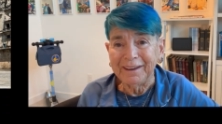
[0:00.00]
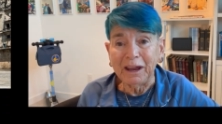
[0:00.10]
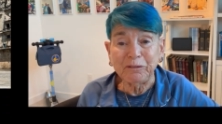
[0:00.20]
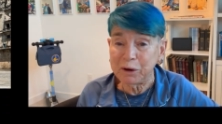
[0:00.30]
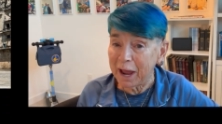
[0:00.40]

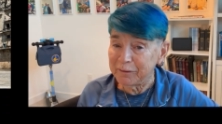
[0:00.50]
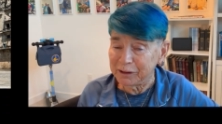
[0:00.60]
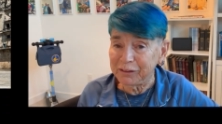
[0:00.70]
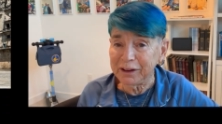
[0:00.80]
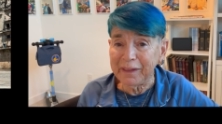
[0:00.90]
If you
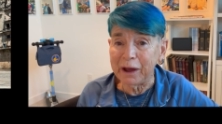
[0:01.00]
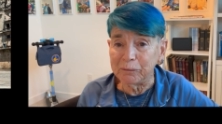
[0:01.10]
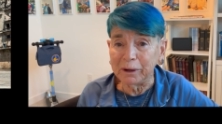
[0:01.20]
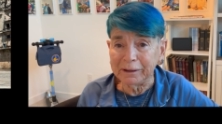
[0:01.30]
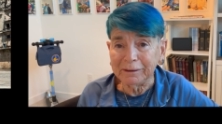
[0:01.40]
haven't seen that
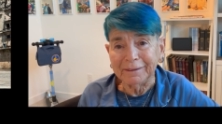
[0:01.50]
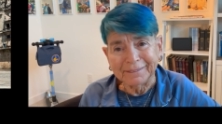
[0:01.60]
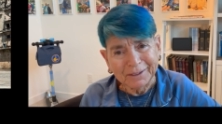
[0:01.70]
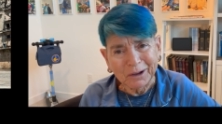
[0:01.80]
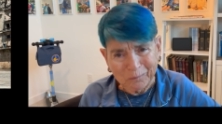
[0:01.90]
one,
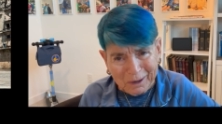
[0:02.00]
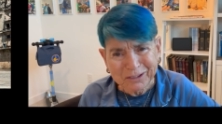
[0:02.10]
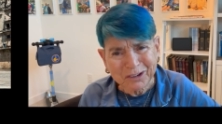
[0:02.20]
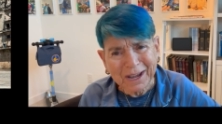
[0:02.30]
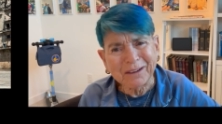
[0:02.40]

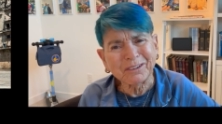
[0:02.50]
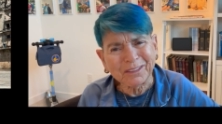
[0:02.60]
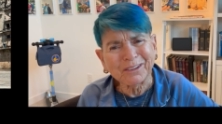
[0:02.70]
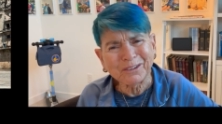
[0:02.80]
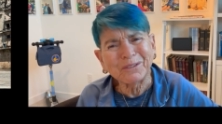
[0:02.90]
watch it after
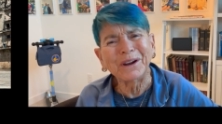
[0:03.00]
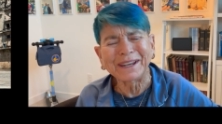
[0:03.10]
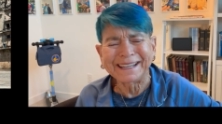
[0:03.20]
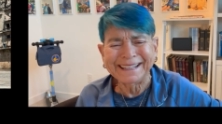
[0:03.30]
this one.